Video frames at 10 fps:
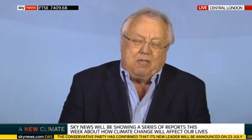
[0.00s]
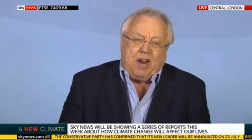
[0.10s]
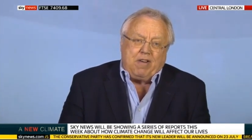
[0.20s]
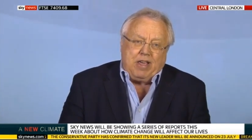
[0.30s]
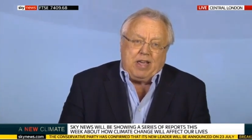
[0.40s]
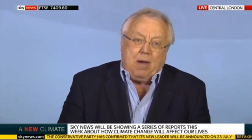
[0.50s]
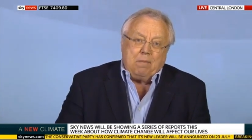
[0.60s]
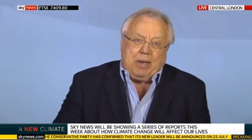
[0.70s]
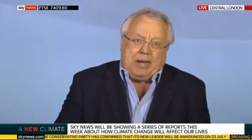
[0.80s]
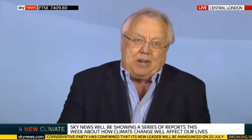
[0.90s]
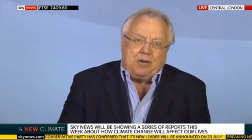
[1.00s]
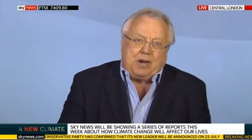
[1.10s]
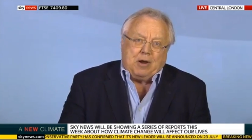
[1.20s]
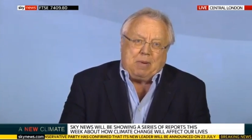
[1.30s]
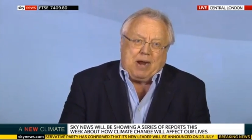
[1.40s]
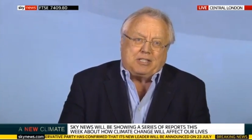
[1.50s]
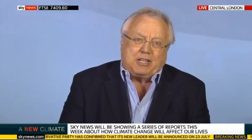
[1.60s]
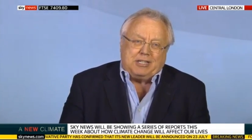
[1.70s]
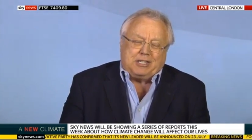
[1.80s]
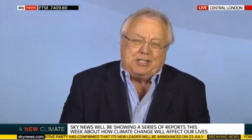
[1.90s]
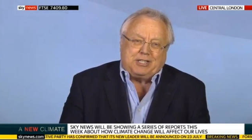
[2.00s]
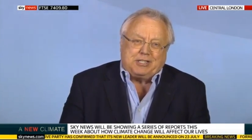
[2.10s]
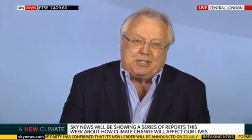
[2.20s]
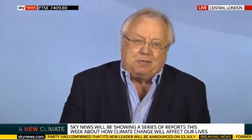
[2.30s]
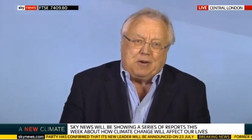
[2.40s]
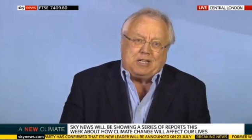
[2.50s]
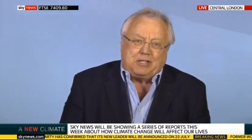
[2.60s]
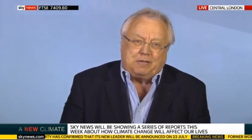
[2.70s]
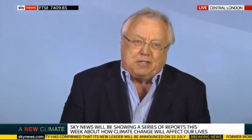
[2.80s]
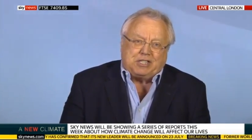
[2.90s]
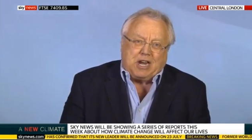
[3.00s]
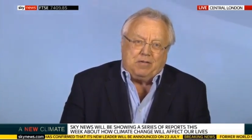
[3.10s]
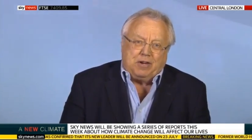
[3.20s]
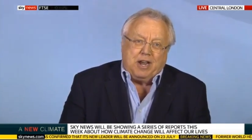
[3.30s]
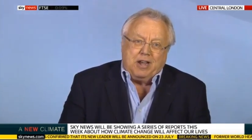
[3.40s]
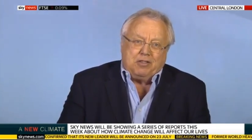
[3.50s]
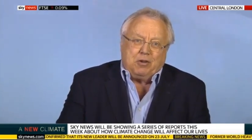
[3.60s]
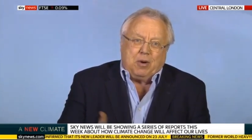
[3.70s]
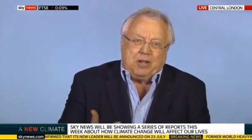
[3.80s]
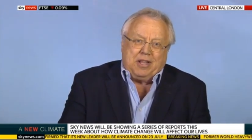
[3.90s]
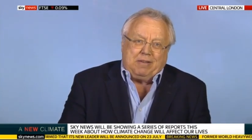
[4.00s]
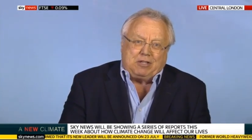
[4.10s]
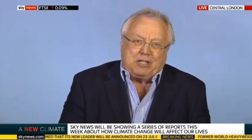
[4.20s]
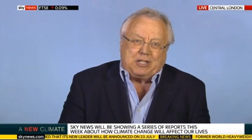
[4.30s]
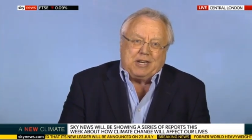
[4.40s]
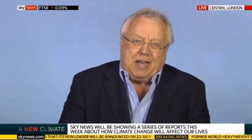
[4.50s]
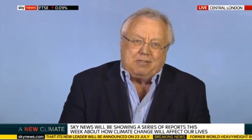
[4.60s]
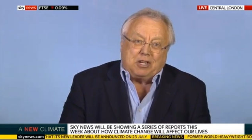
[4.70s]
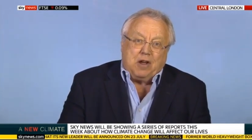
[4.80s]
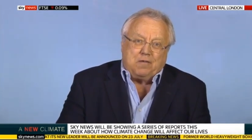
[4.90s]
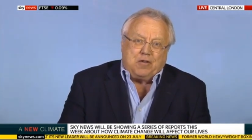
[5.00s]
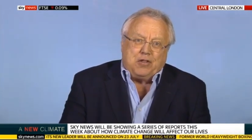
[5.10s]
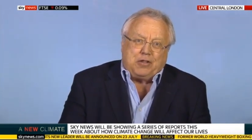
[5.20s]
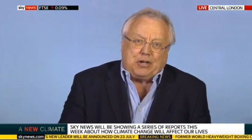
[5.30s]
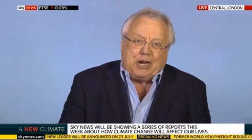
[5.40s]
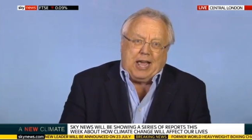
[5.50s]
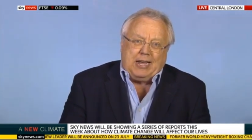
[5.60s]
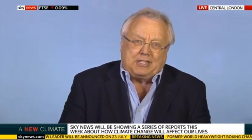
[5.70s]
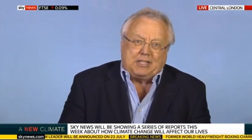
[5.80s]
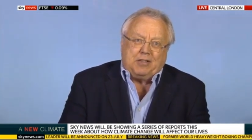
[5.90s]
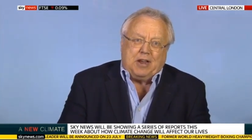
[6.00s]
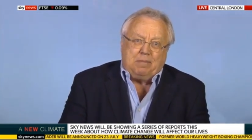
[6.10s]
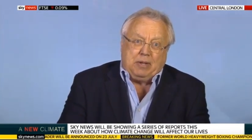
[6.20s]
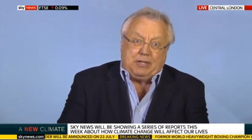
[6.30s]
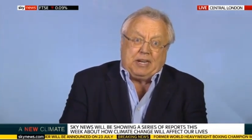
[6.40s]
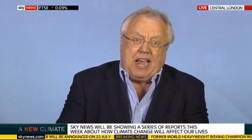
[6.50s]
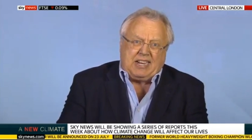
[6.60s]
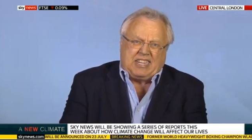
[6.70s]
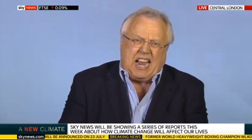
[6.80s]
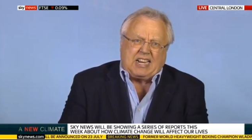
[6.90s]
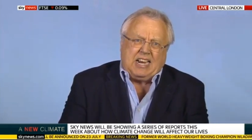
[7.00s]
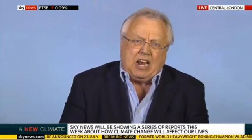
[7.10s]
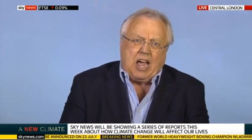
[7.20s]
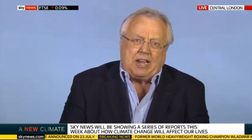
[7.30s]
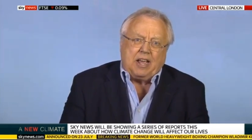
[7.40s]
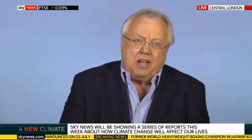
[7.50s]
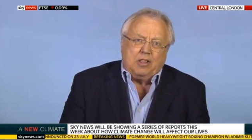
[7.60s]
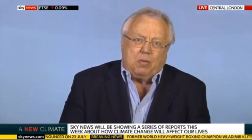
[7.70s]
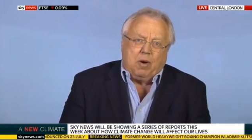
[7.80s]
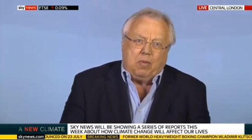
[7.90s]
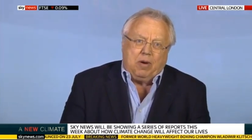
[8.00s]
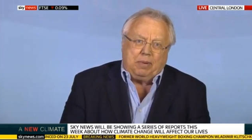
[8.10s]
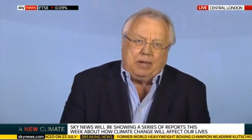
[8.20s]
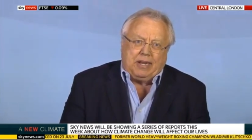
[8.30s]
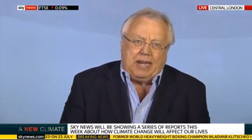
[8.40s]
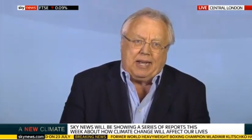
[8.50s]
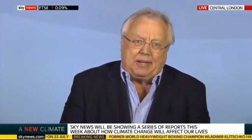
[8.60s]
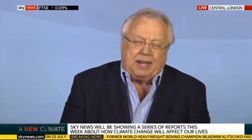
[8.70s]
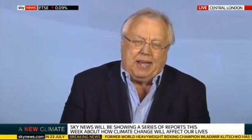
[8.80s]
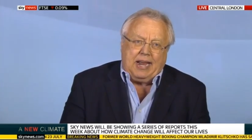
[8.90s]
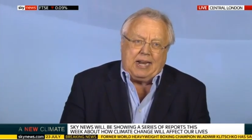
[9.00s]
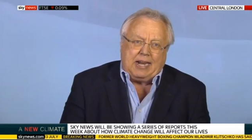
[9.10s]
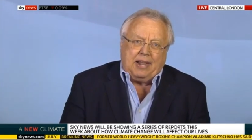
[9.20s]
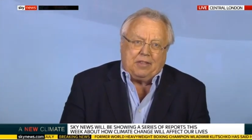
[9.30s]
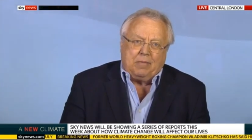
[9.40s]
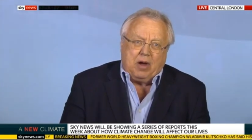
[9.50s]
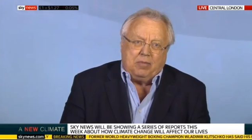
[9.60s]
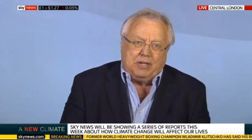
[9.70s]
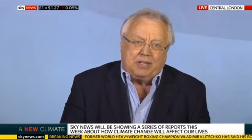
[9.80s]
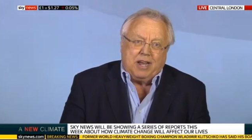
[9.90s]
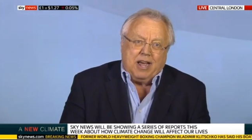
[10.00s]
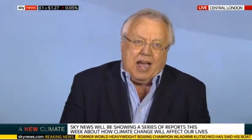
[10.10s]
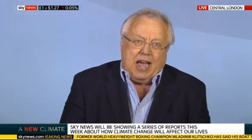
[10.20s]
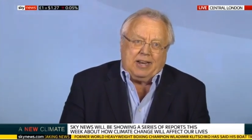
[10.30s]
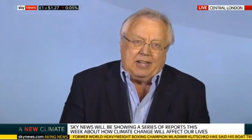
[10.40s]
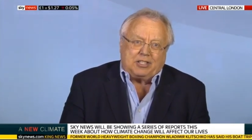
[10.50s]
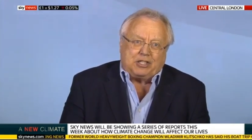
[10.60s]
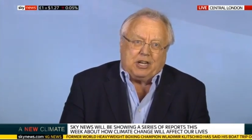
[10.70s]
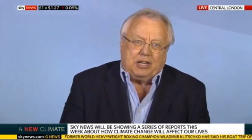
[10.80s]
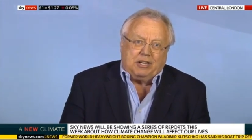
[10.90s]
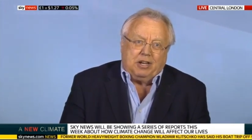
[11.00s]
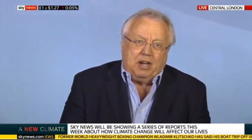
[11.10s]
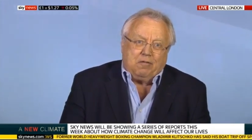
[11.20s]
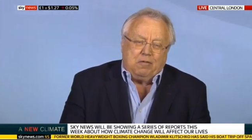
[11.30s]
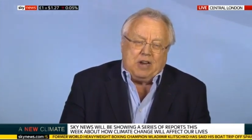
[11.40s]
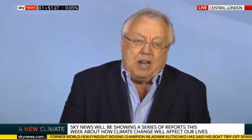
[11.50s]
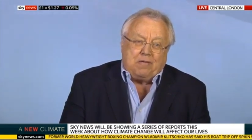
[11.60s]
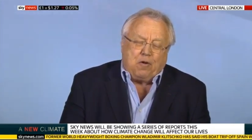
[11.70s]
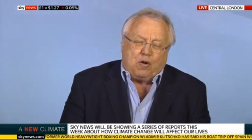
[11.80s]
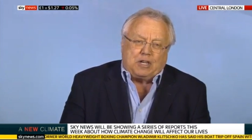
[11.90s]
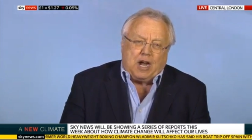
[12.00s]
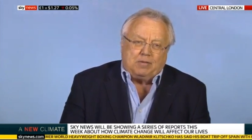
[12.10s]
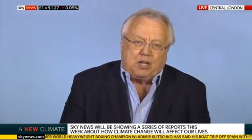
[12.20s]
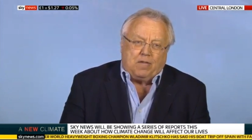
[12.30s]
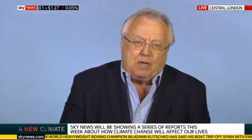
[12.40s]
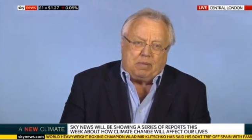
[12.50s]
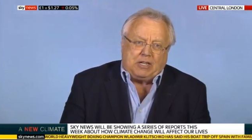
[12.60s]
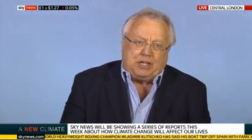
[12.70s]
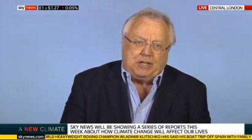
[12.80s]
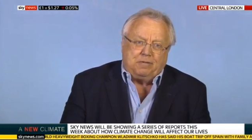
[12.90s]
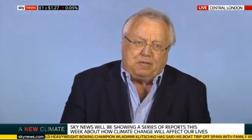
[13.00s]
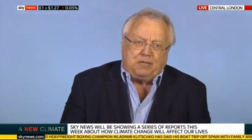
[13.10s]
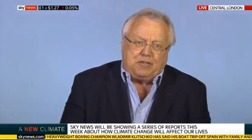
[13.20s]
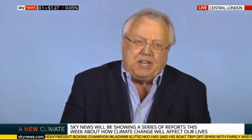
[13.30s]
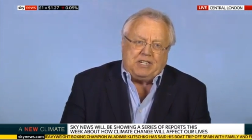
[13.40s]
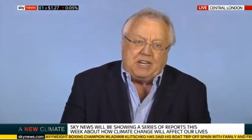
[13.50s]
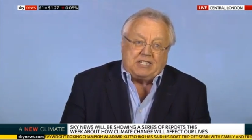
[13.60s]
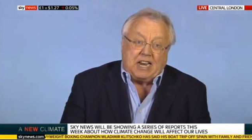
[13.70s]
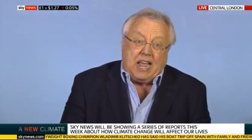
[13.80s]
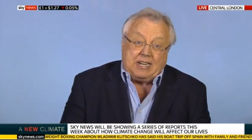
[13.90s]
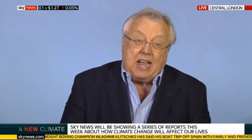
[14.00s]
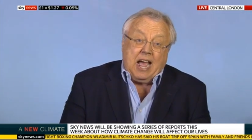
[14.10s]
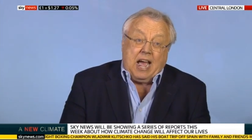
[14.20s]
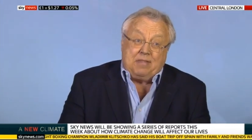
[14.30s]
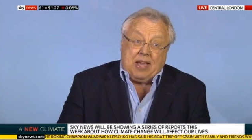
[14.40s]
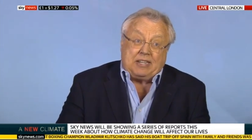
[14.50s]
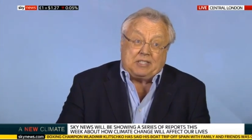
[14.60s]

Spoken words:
very big nuclear power stations, as the French have discovered. The one they've just announced further delays that they're building exactly like the one we're building at Hinkley at the moment, and it's nearly 4 times over budget and 15 years late. And that